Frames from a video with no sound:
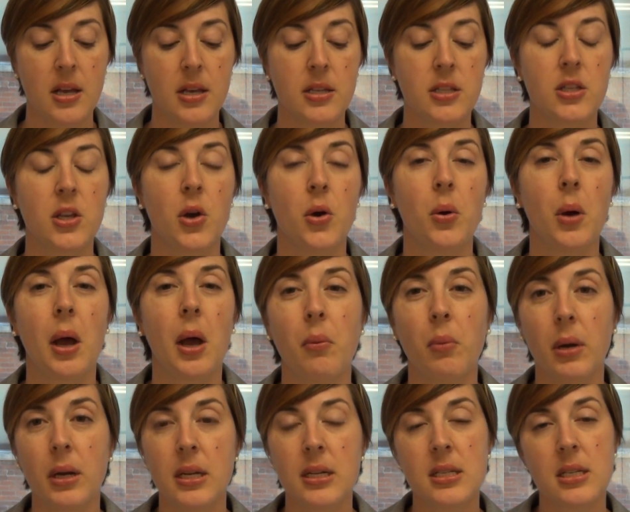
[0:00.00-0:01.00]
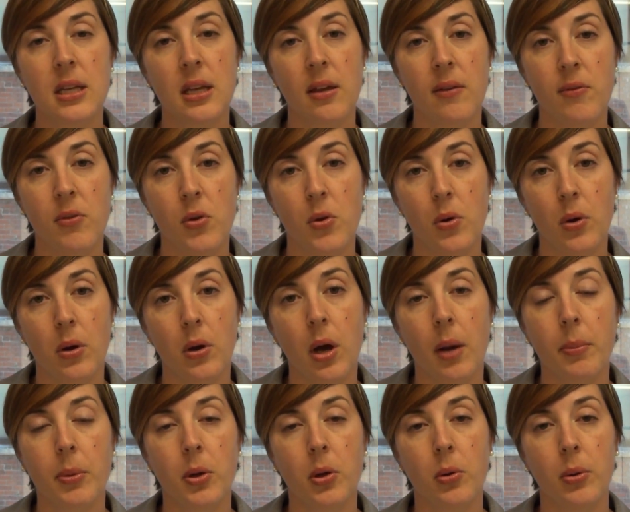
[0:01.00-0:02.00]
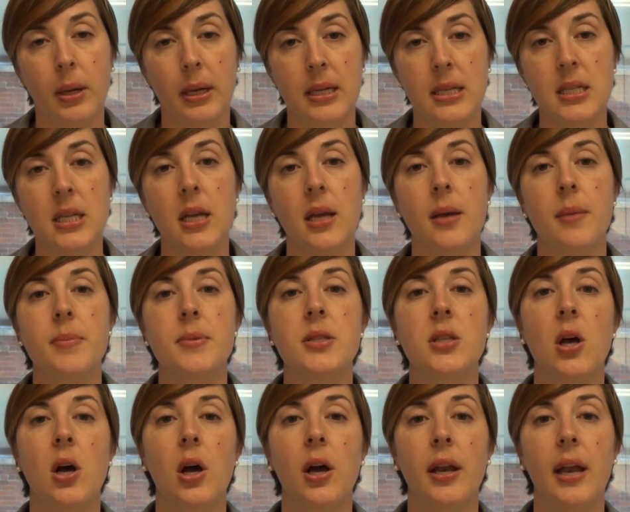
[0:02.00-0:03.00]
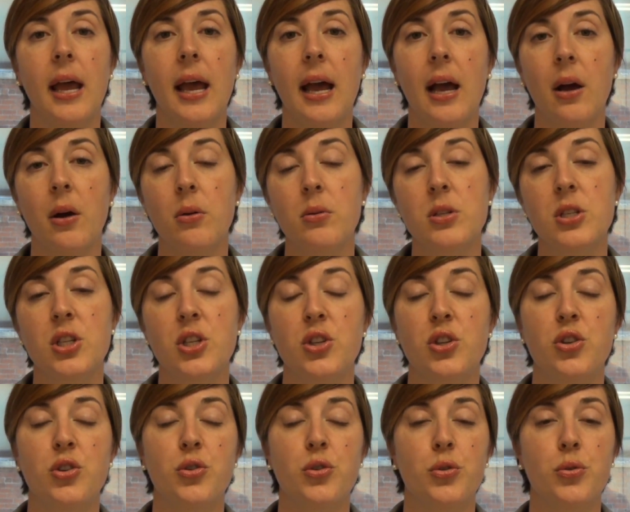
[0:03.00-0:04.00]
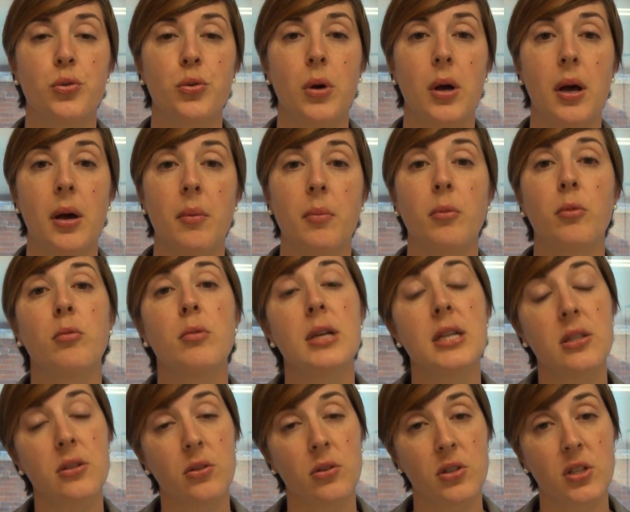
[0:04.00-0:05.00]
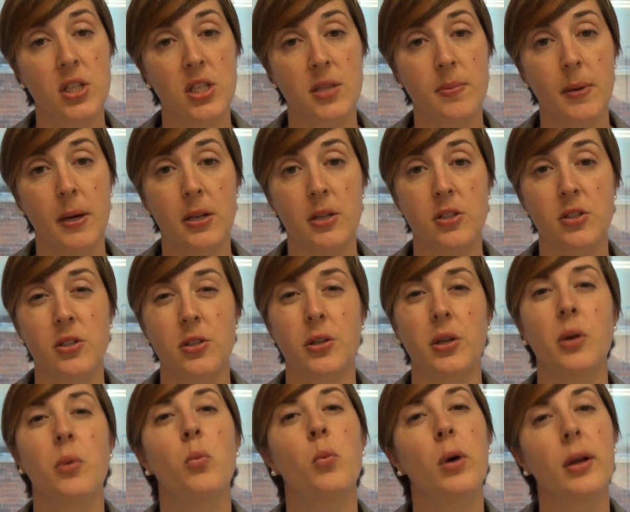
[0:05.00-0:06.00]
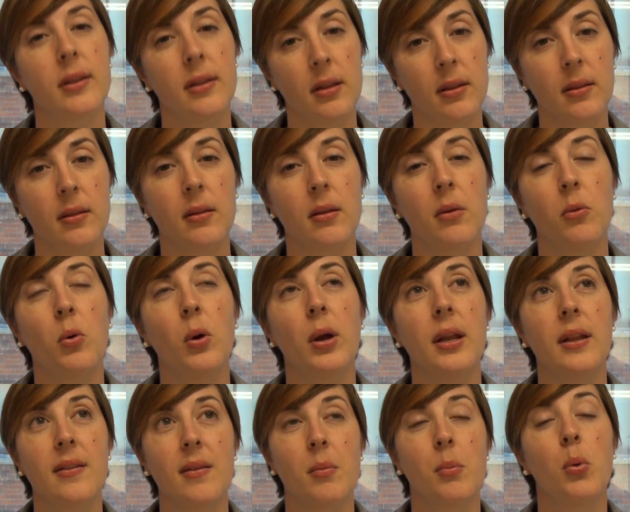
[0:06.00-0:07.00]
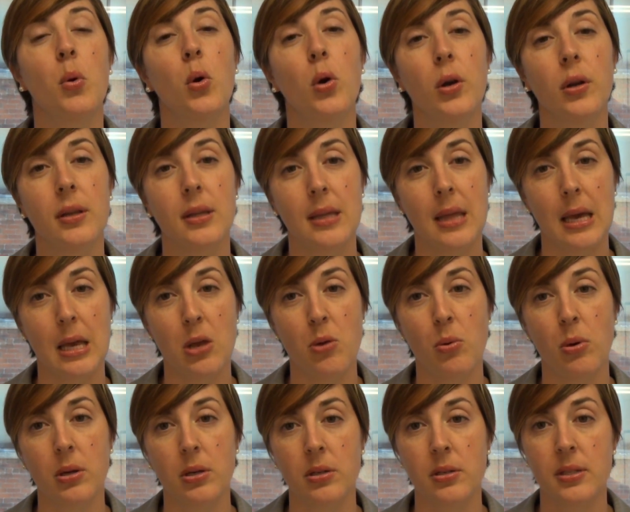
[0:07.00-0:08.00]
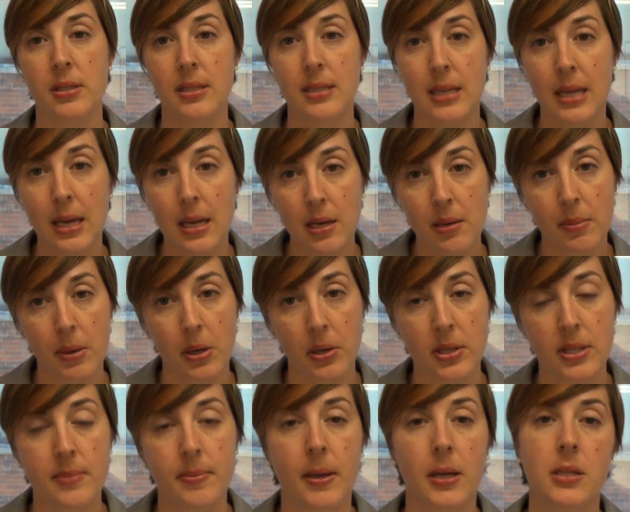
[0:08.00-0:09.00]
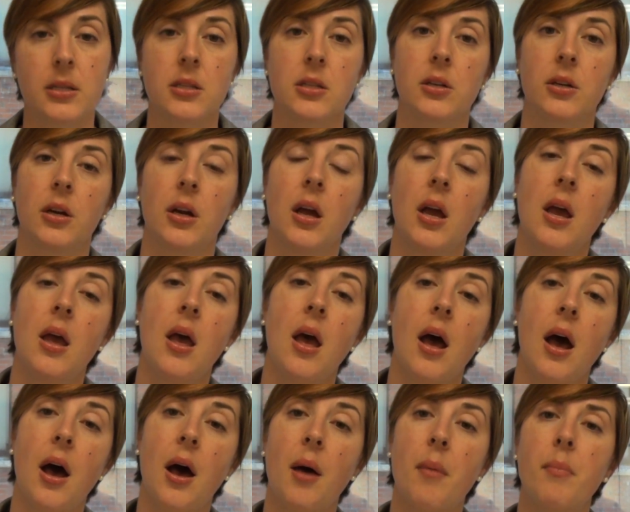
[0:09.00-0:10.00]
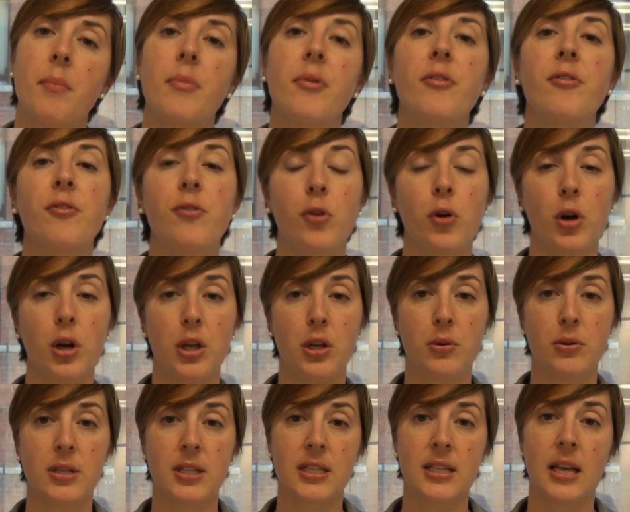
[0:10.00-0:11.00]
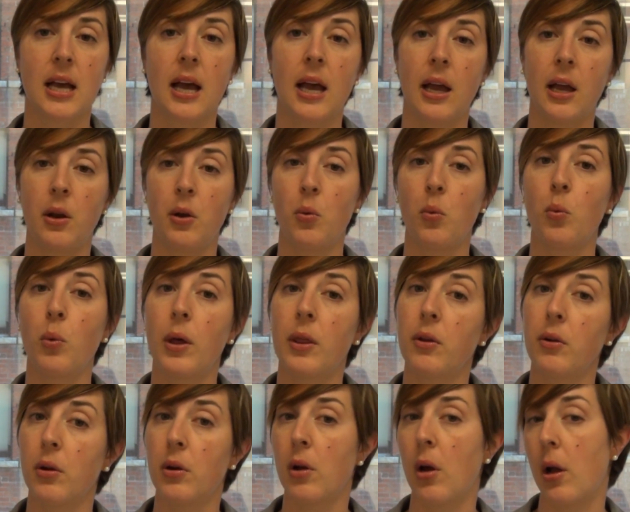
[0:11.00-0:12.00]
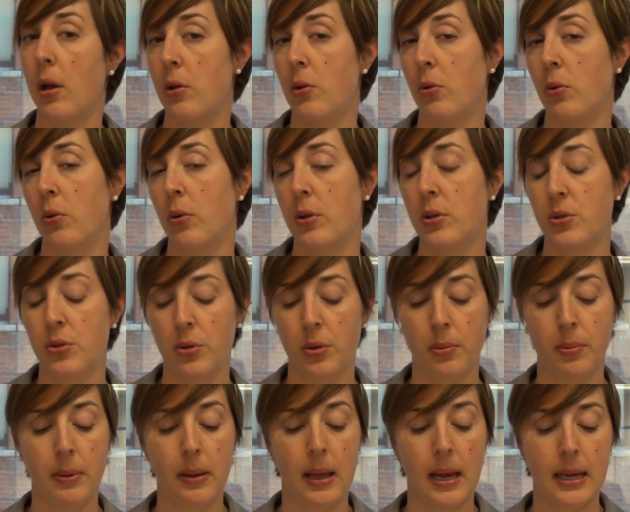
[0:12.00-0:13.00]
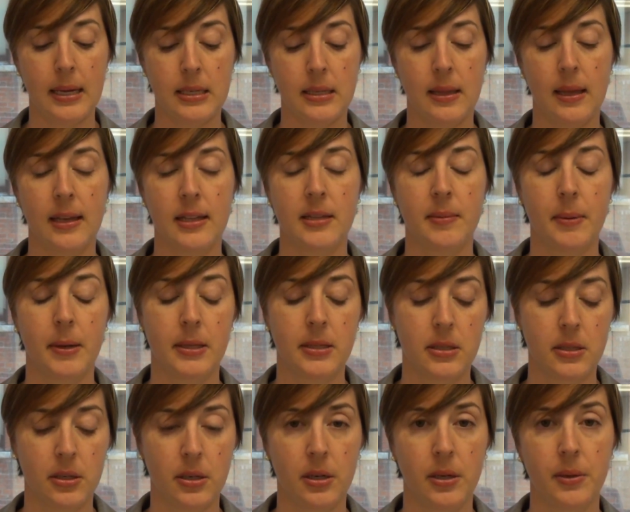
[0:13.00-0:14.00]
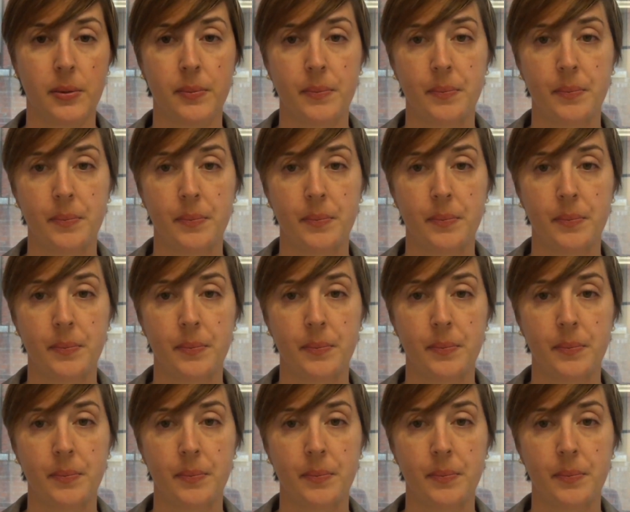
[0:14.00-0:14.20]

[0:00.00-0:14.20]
So wanted to give you a couple quick tips on how to research a sponsor and what is important that you understand about a sponsor before you decide whether or not you're going to apply to that sponsor.